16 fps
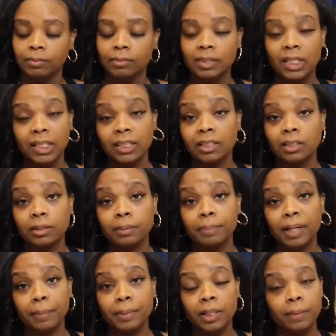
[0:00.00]
Like this
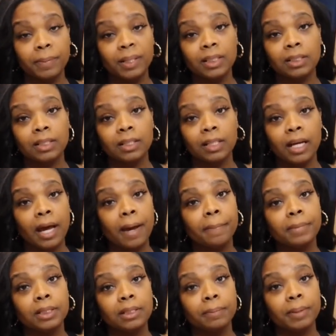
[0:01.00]
might be the best thing that
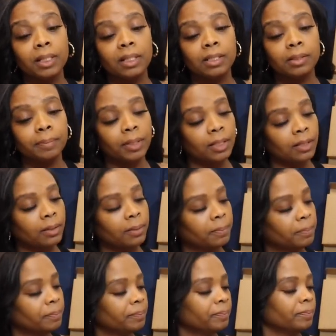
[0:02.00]
happened to me this month.
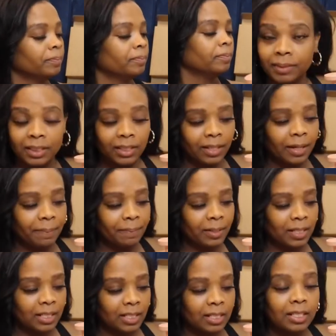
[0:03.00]
So yep,
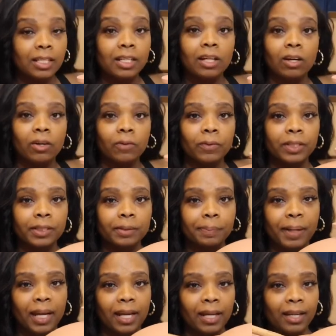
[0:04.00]
this is the Always
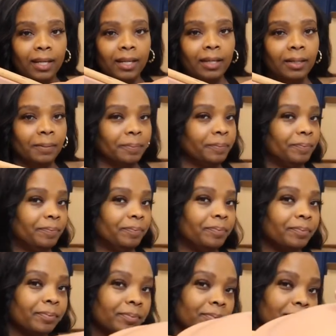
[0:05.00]
Pan.
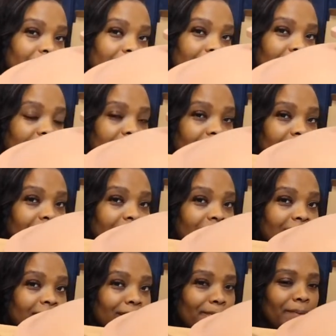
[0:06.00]
This
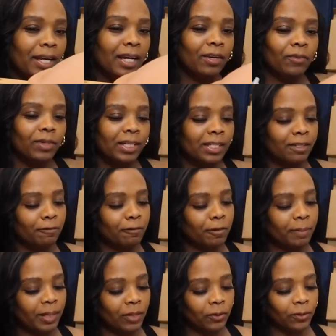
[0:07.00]
is the main reason for
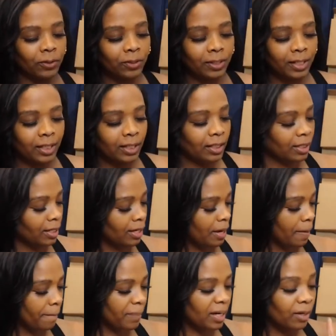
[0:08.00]
me ordering,
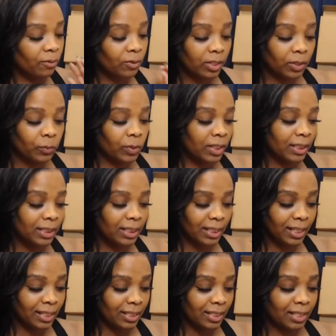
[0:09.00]
but I really wanted to
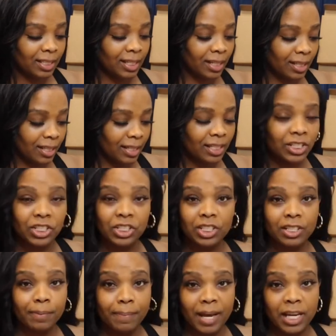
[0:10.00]
get just get the dishes
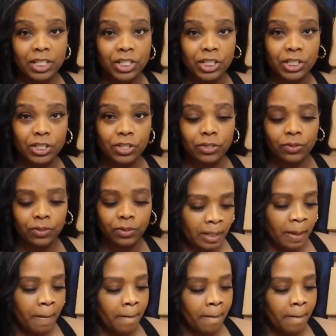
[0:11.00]
to match it too.